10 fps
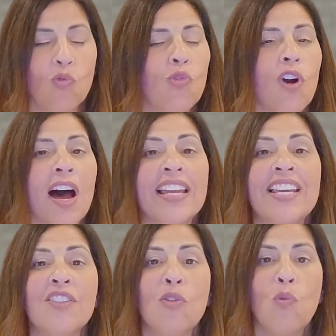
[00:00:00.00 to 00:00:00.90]

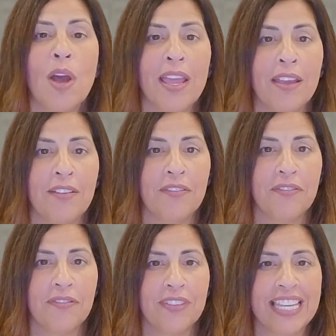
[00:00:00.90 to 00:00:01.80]
riding the wave,
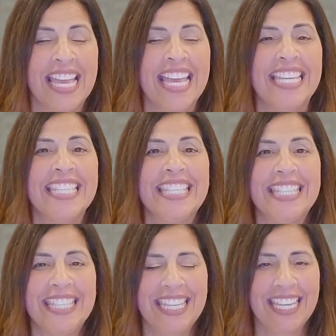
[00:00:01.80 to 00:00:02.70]

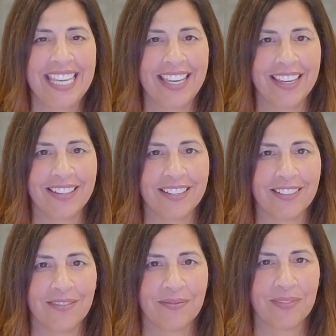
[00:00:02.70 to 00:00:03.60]
seeing it,
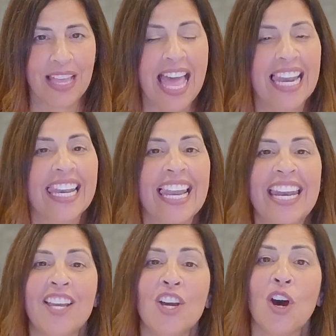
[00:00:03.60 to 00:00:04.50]

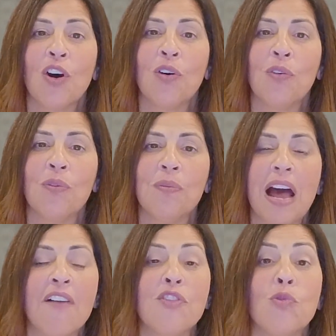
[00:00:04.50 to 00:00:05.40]
letting go
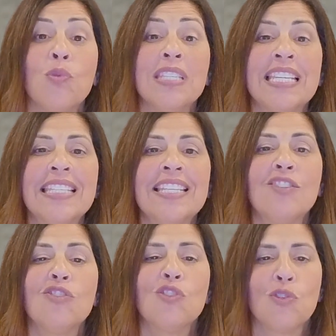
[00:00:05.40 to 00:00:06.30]
of the
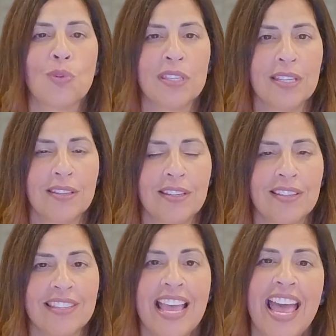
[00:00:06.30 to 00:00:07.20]
resistance to the
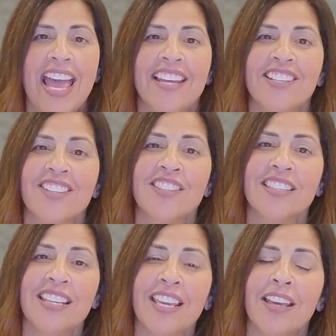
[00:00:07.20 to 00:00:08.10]
resistance, and just
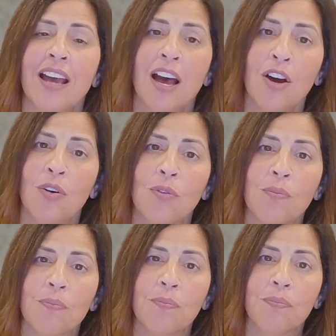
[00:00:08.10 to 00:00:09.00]
seeing, oh,
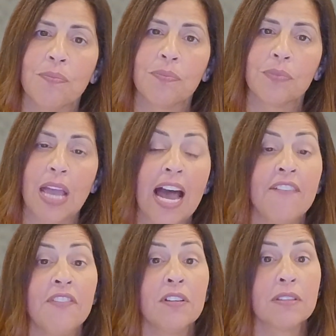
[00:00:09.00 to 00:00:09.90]
I
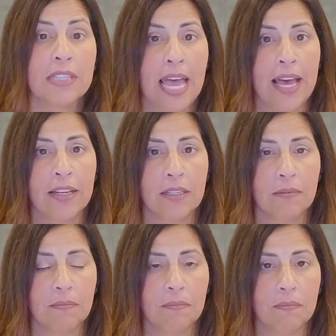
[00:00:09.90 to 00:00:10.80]
feel sad,
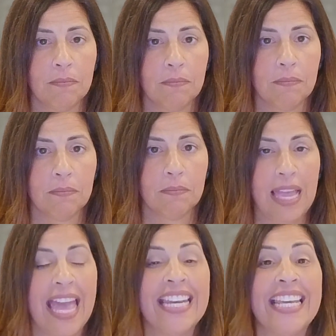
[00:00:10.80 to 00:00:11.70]

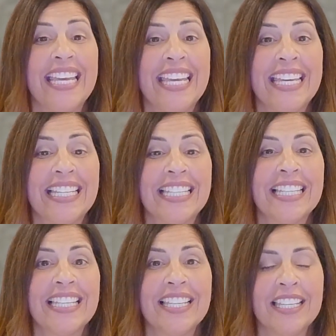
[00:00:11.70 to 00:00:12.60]
and it
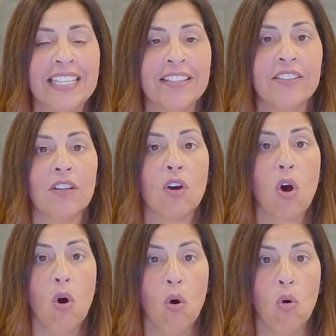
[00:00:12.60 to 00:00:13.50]
is
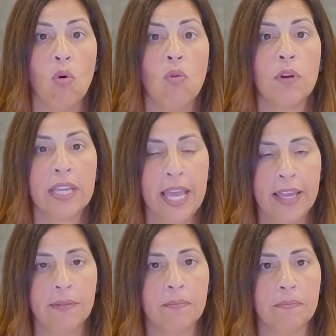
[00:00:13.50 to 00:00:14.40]
okay.